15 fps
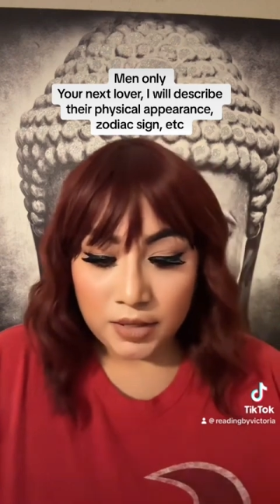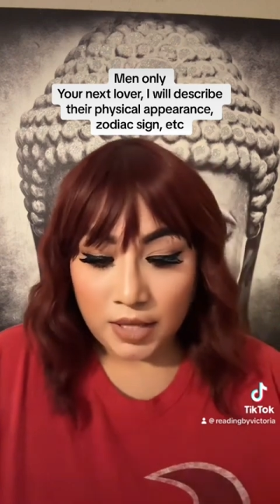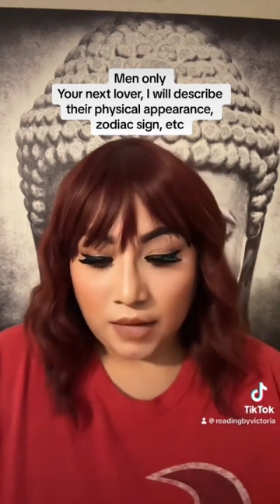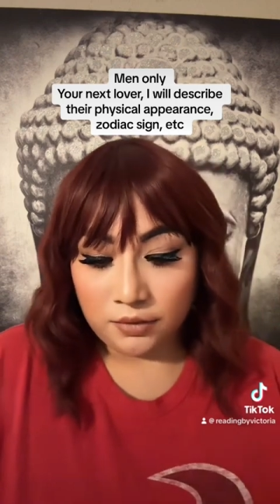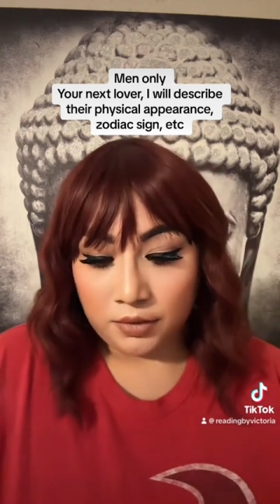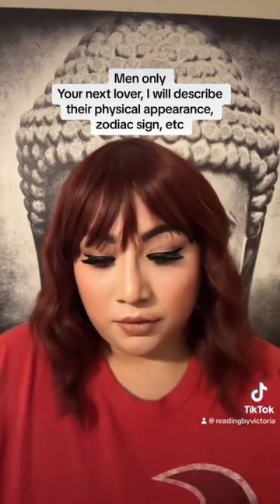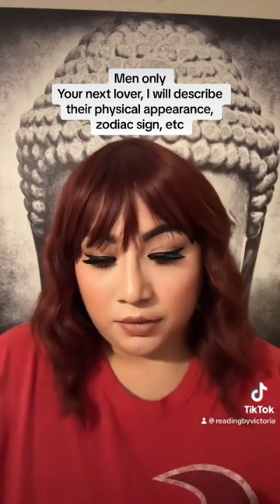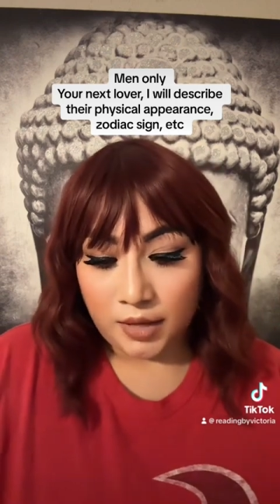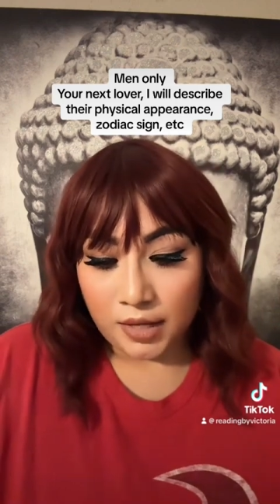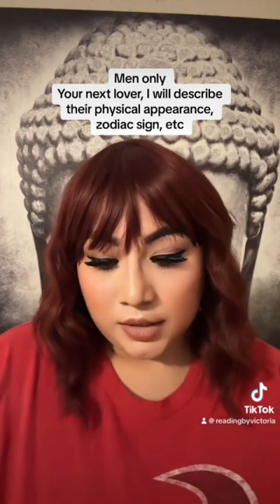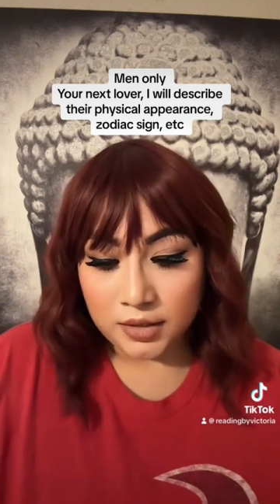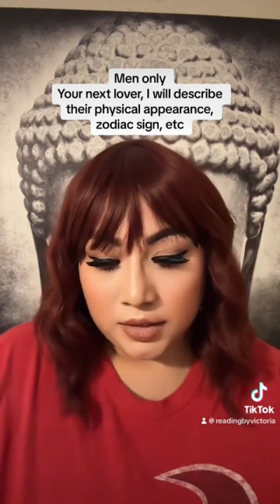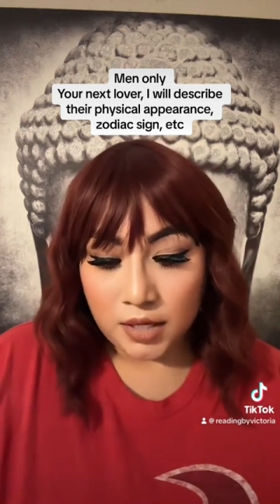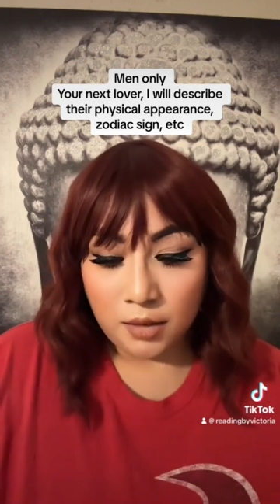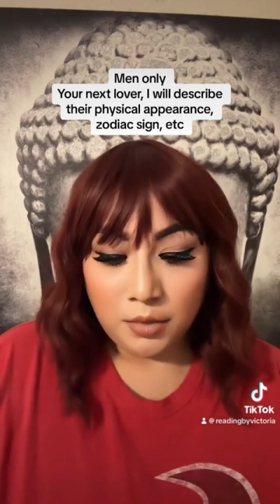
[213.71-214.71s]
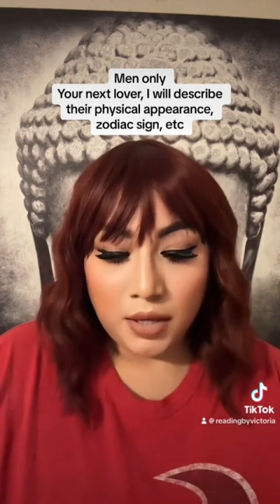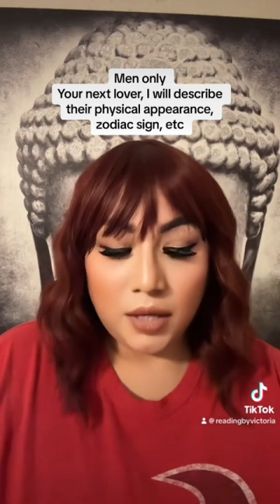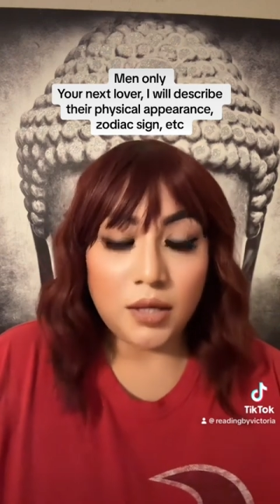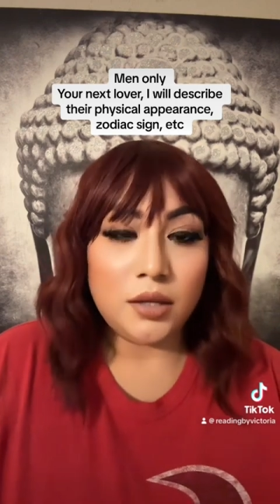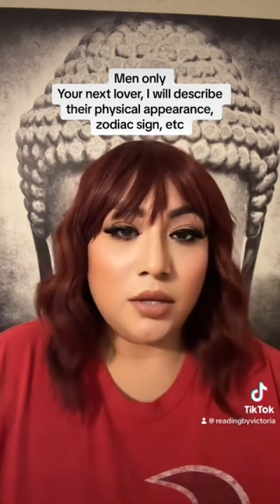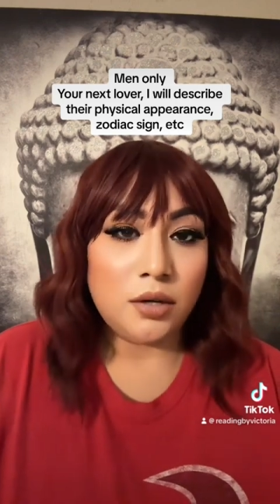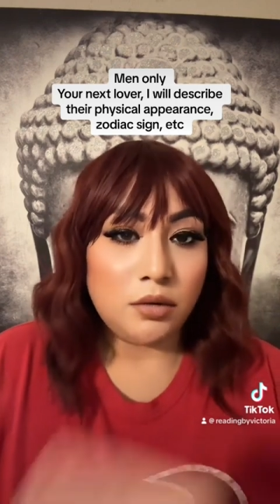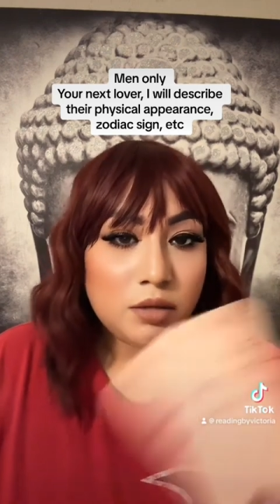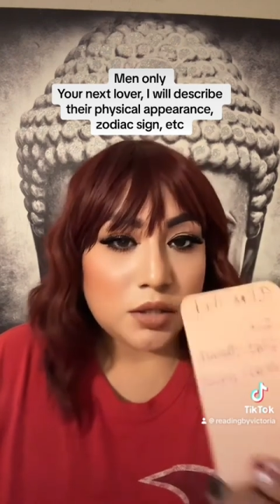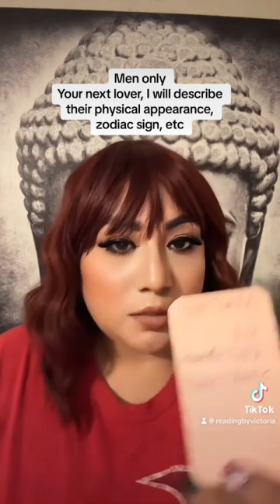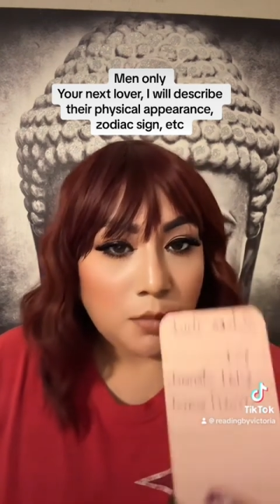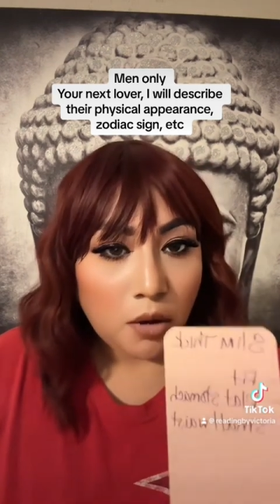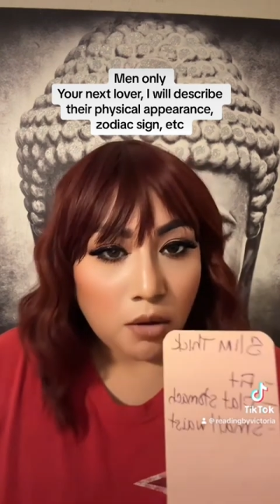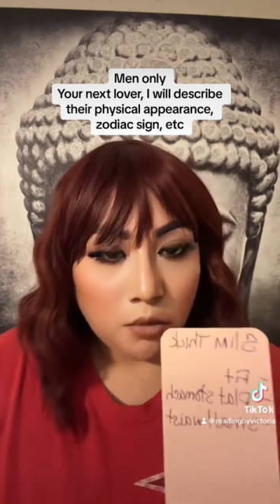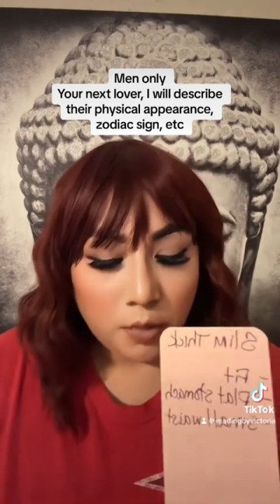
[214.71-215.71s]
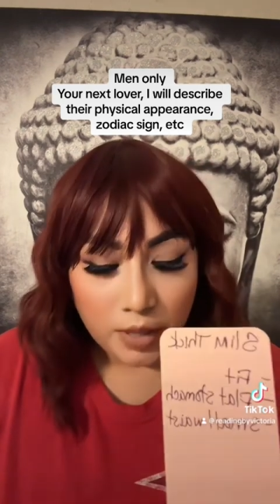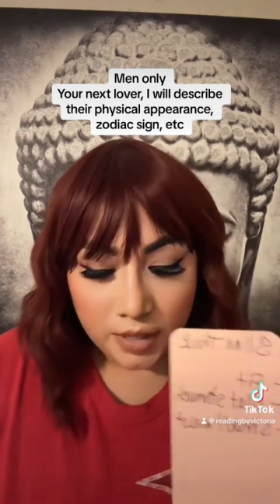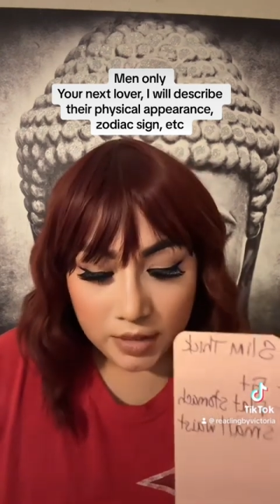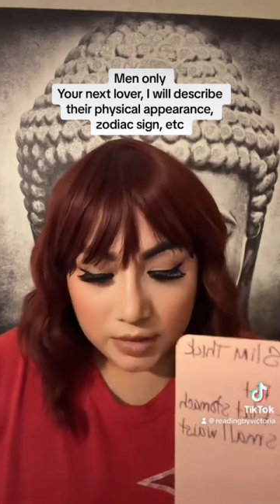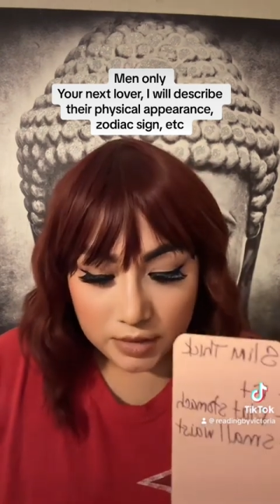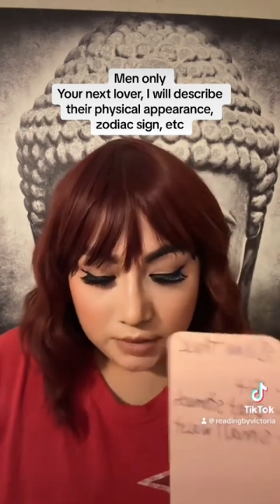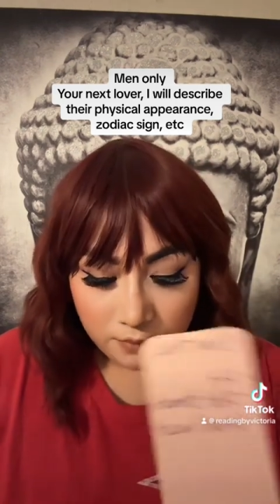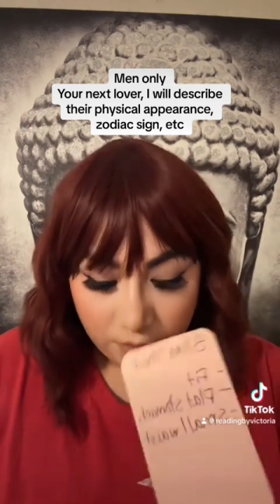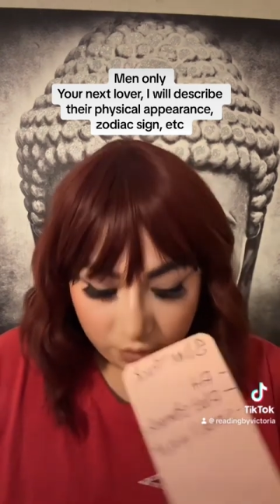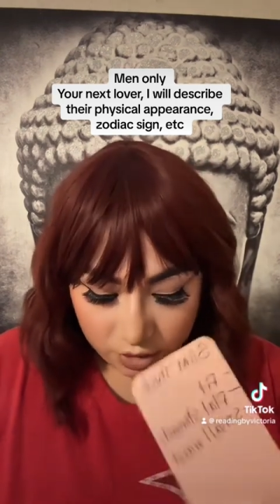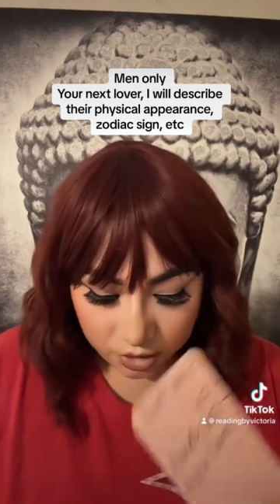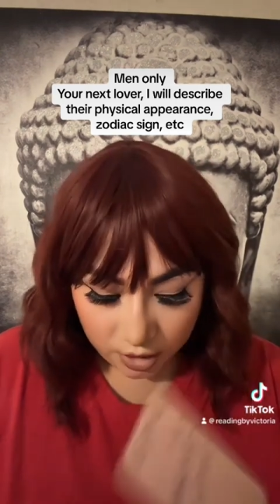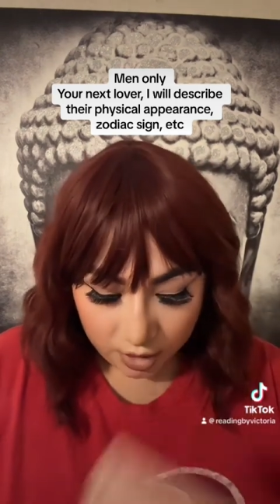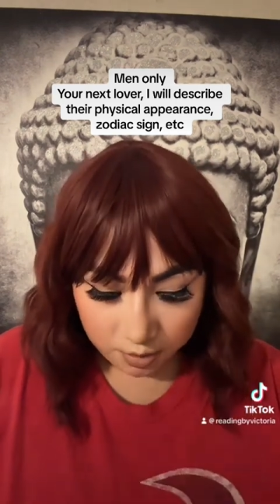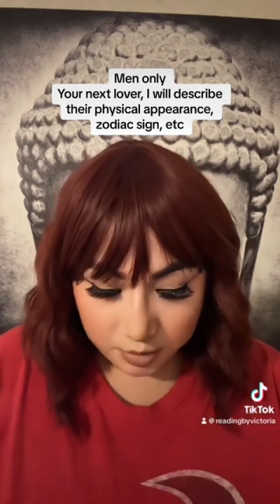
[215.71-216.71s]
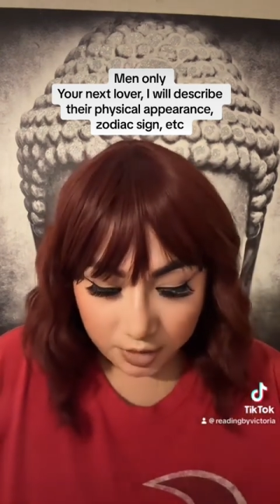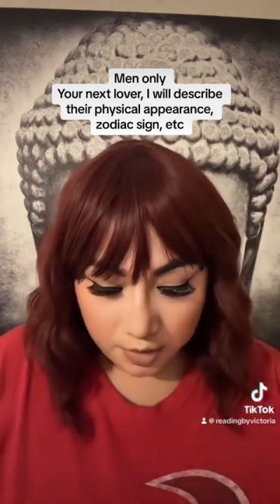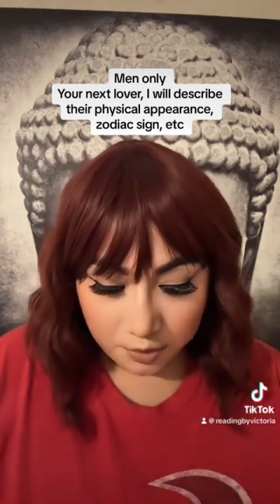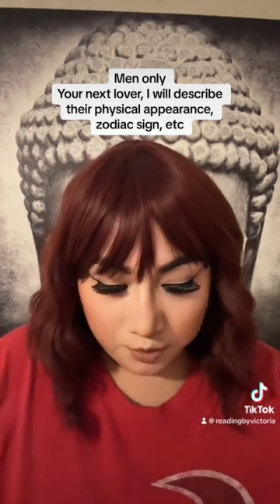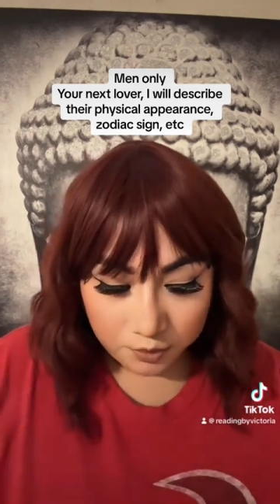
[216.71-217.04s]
They have a flat stomach, you know, small waist, very shapely.